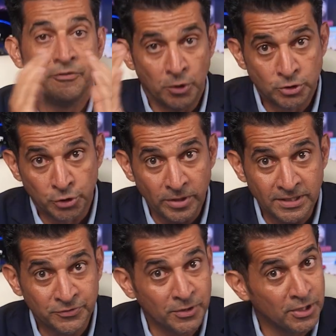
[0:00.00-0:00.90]
If you enjoy
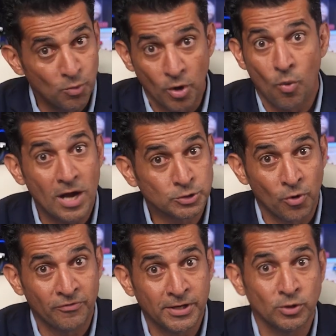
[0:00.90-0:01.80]
this video, you want to watch
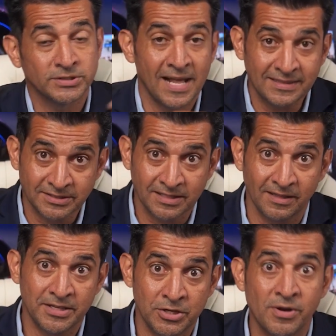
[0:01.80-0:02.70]
more videos like this,
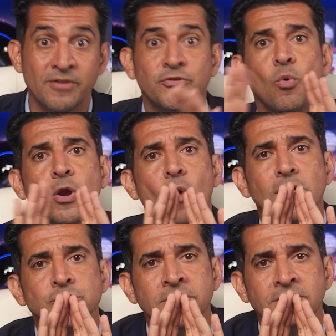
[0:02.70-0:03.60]
click here. And if you want to
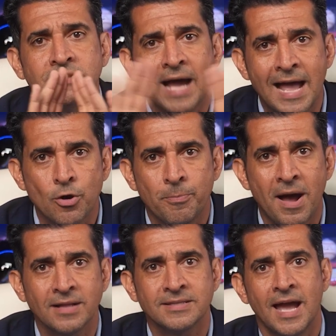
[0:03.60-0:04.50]
watch the entire
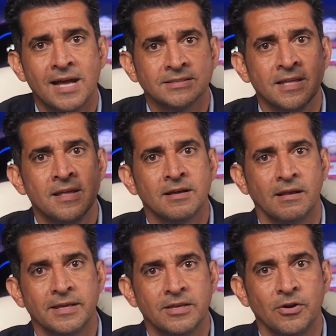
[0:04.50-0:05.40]
podcast,
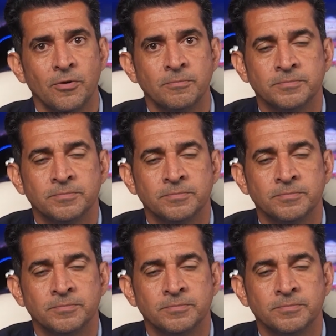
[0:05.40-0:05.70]
click here.